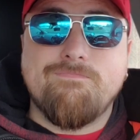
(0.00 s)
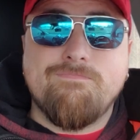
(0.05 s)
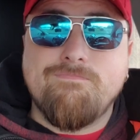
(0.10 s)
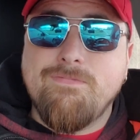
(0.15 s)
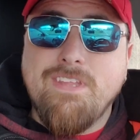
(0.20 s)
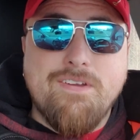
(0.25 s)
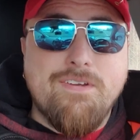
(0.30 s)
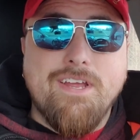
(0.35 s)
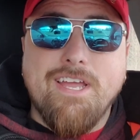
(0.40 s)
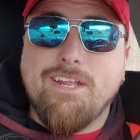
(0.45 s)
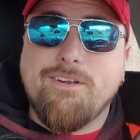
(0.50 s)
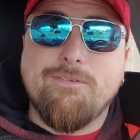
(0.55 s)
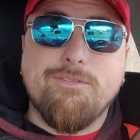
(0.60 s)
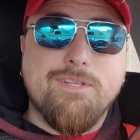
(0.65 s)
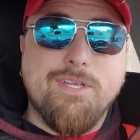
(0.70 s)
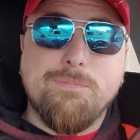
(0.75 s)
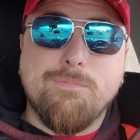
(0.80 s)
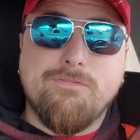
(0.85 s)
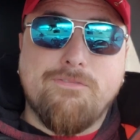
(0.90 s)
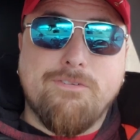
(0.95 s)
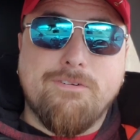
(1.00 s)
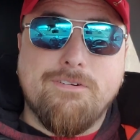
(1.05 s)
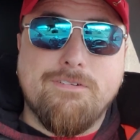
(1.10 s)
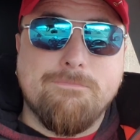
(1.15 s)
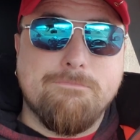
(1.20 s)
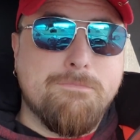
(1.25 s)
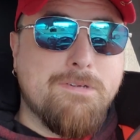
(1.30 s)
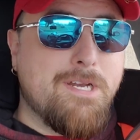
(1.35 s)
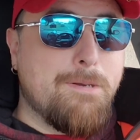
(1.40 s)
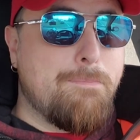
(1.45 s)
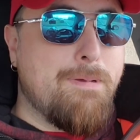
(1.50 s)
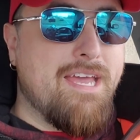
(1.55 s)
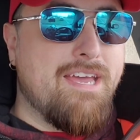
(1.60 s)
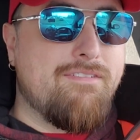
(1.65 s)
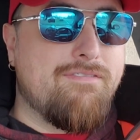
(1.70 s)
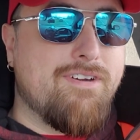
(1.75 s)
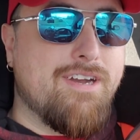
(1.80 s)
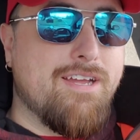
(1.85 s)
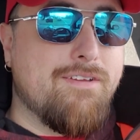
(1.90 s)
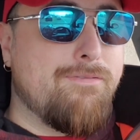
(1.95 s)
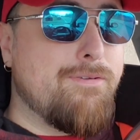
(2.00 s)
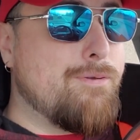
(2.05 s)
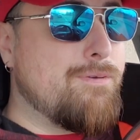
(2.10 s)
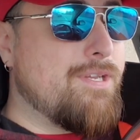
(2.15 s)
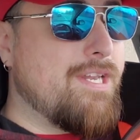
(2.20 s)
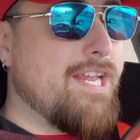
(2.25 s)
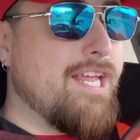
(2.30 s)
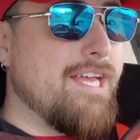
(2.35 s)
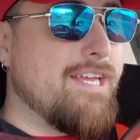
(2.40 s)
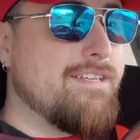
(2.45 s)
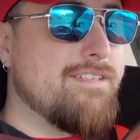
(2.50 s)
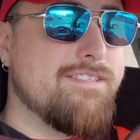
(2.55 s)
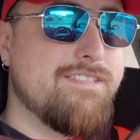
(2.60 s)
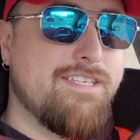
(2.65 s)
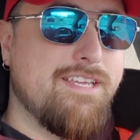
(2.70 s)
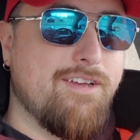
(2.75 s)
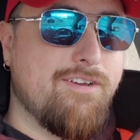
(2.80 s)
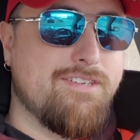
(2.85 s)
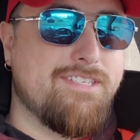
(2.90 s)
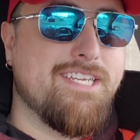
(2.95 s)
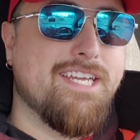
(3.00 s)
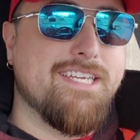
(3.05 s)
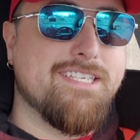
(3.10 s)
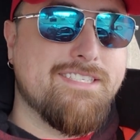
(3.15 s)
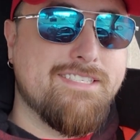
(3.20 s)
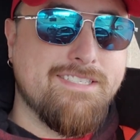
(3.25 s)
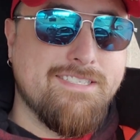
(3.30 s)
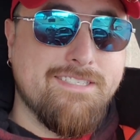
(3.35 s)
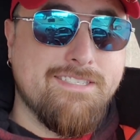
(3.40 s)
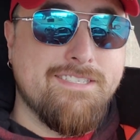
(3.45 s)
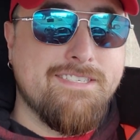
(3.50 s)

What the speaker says: Never had hooligan before. Gonna pan fry a few today. See how it tastes.